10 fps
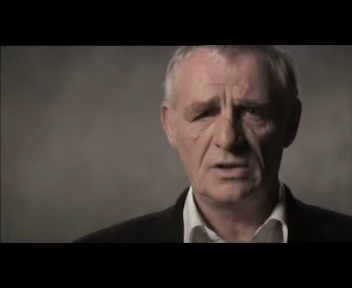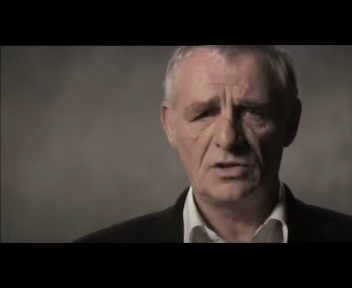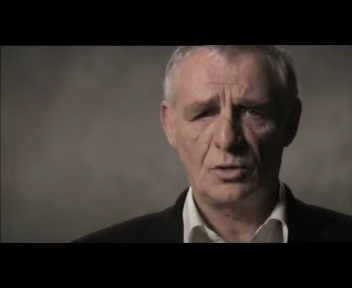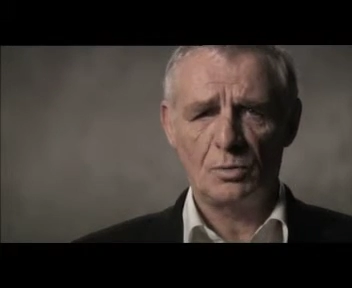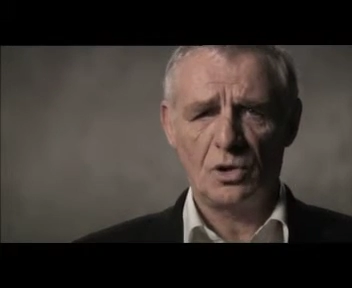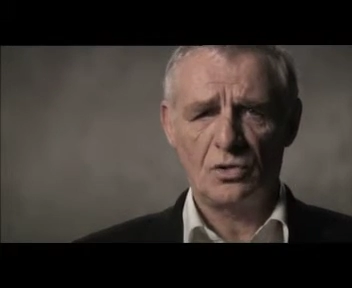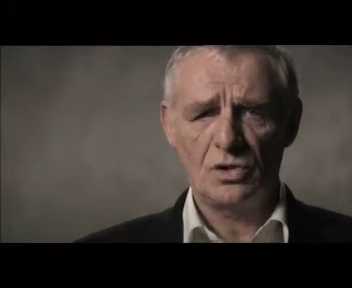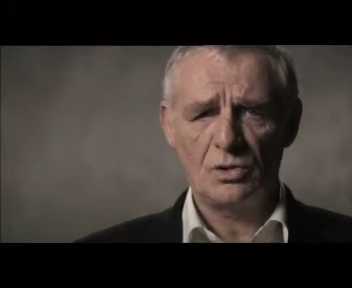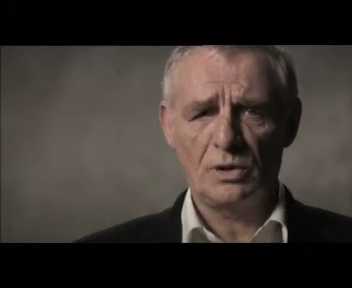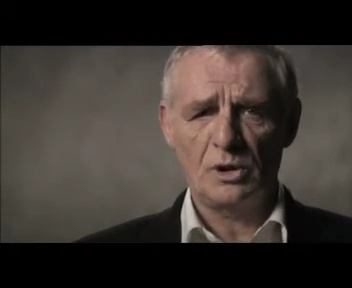Some
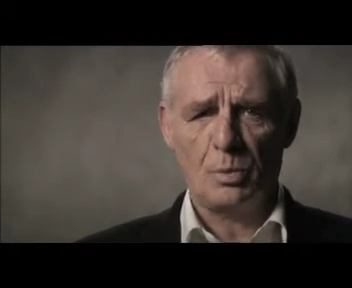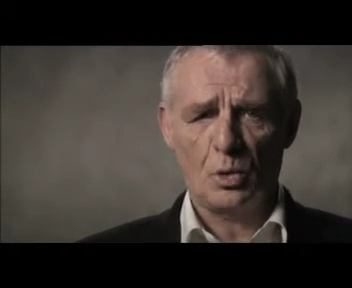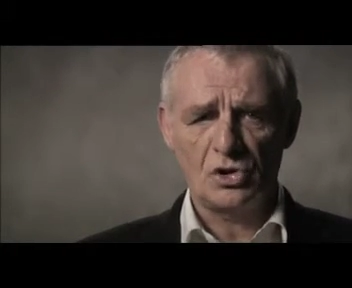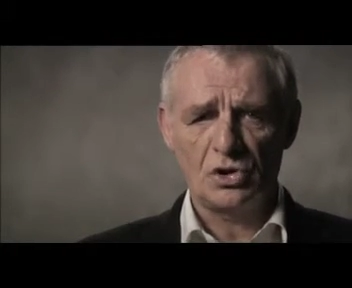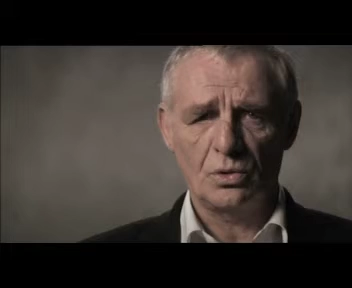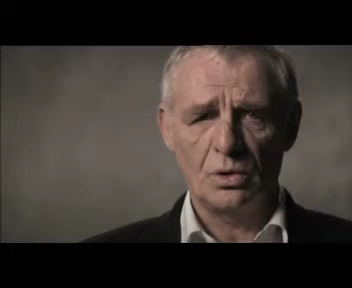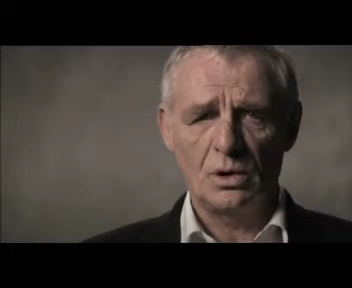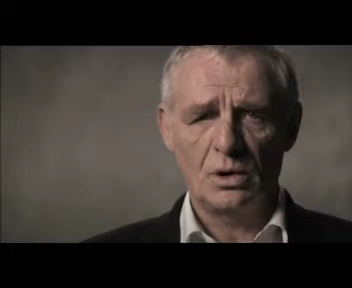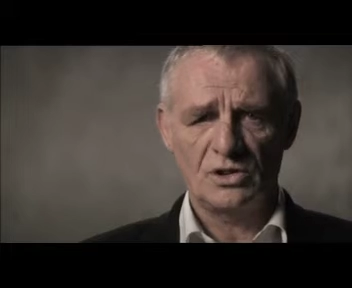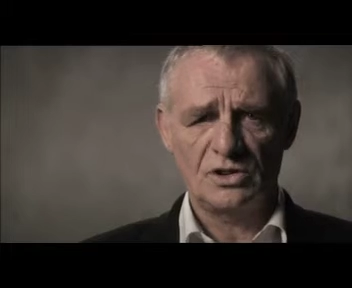countries will deport you
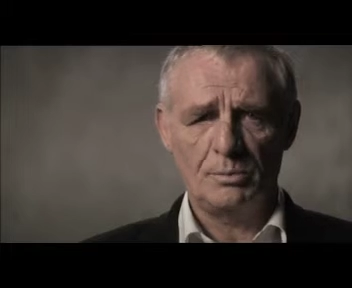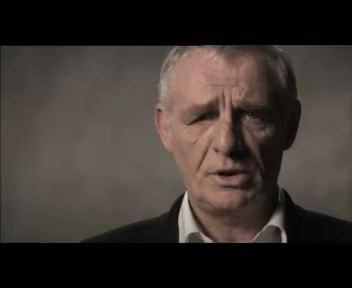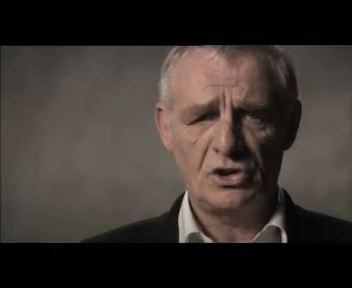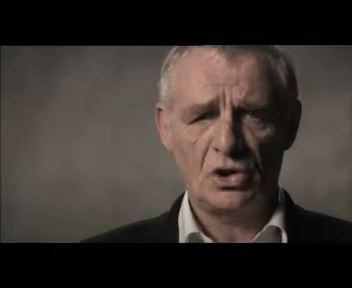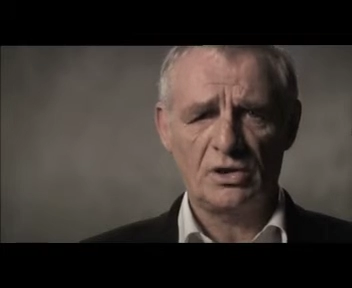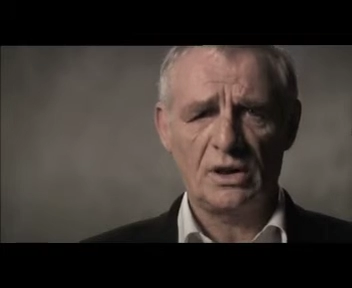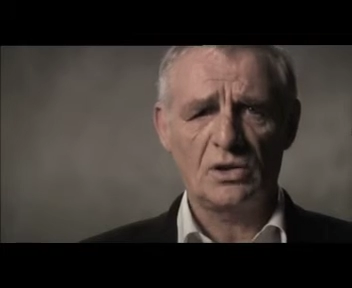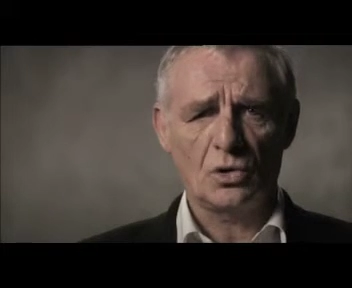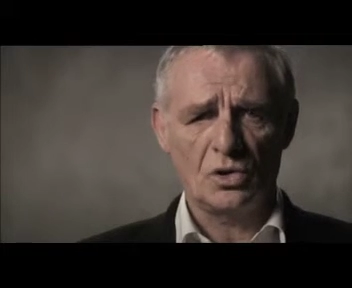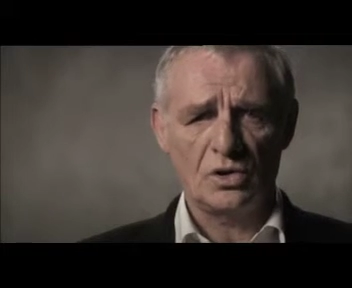or simply shut
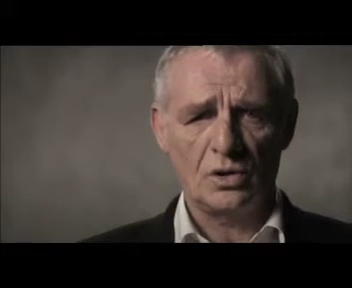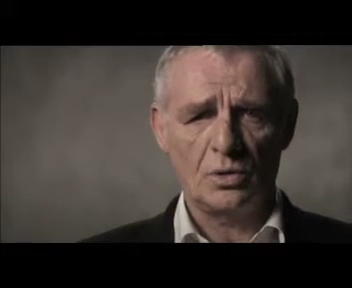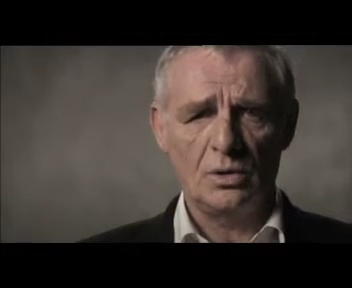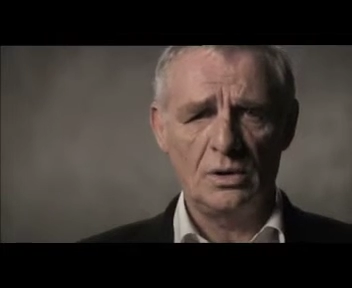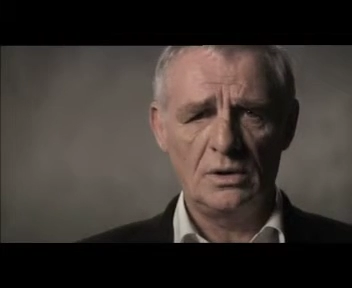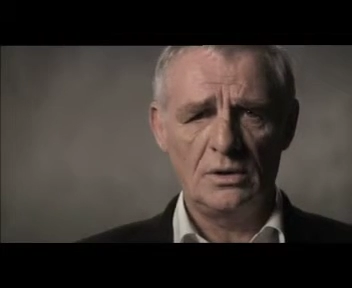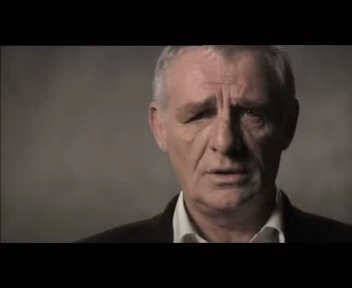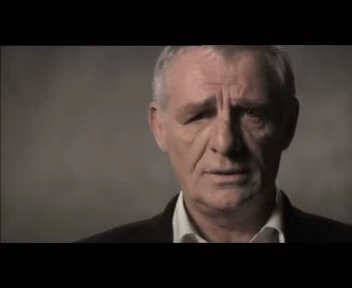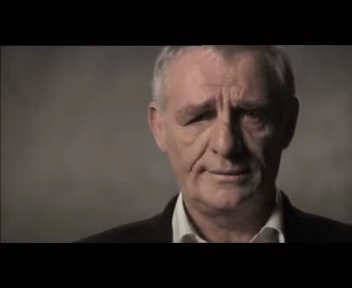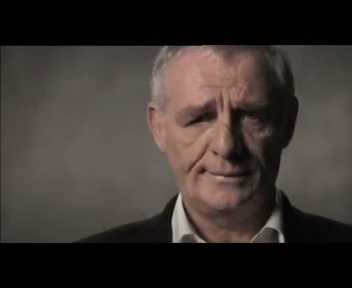their door to you.
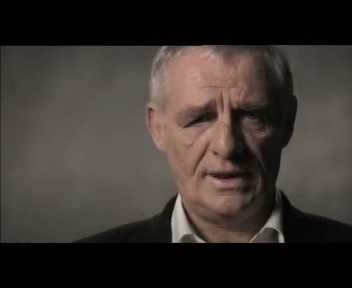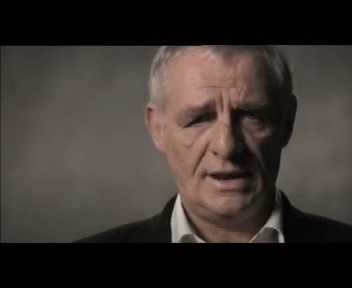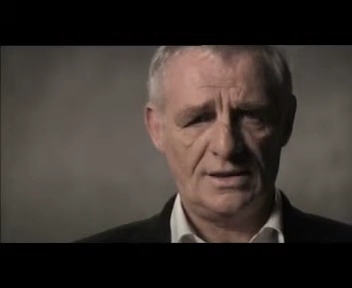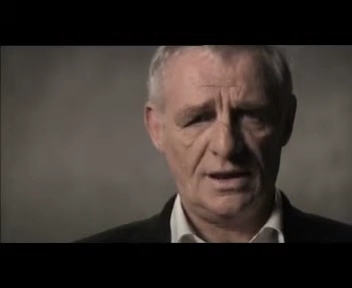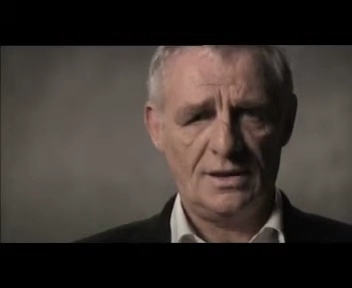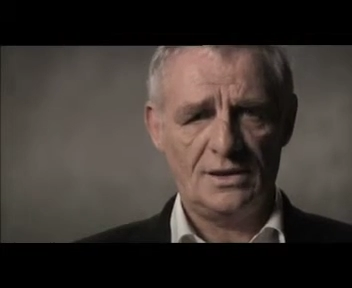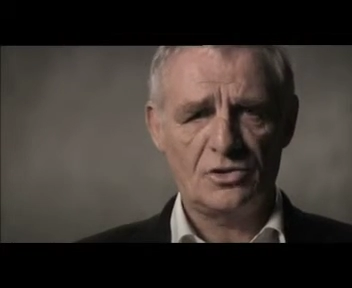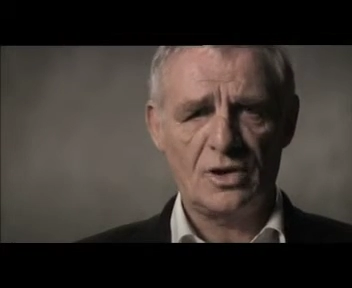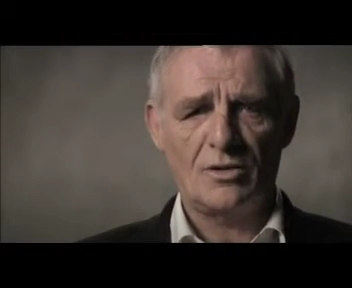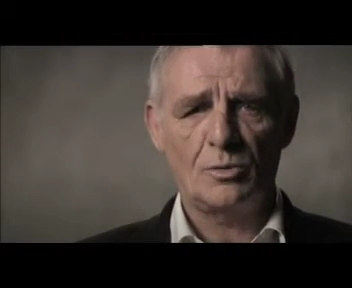And they say
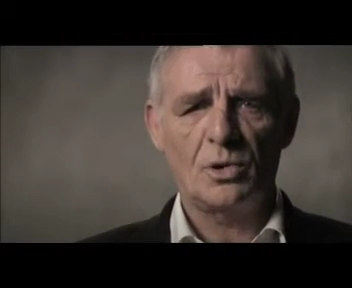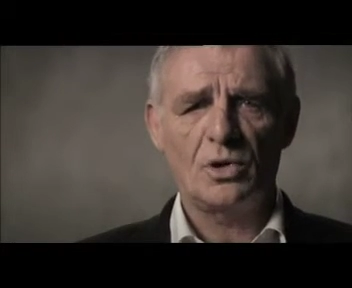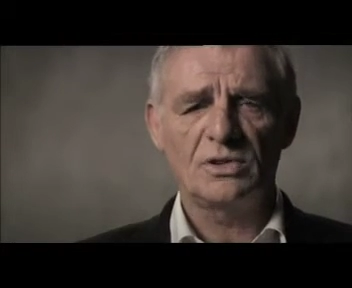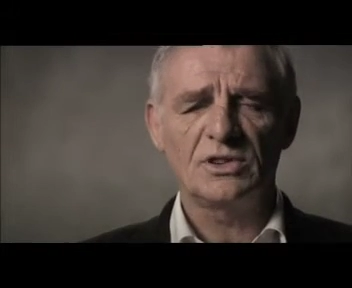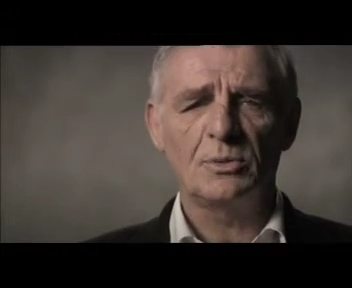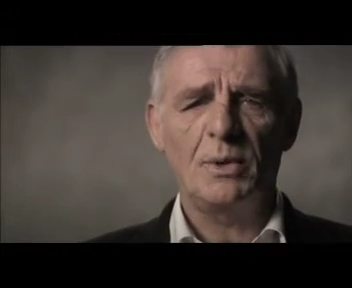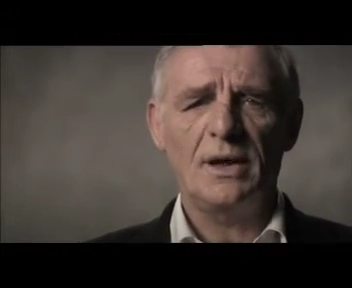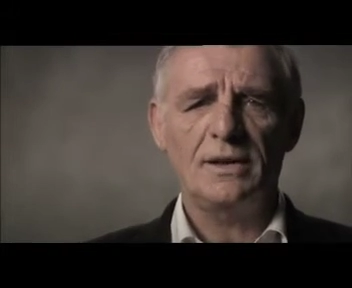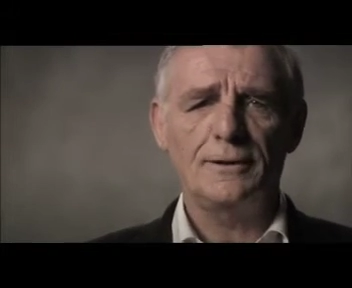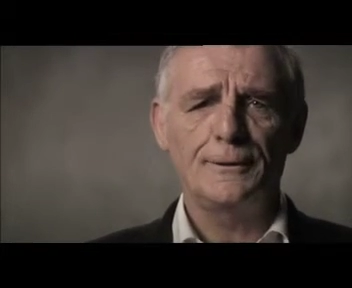that travel broadens the
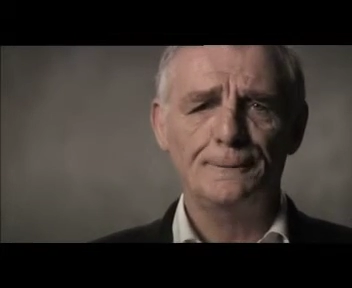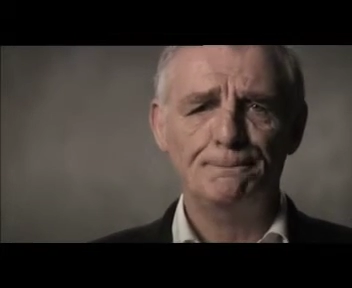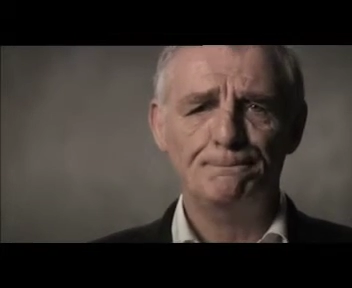mind.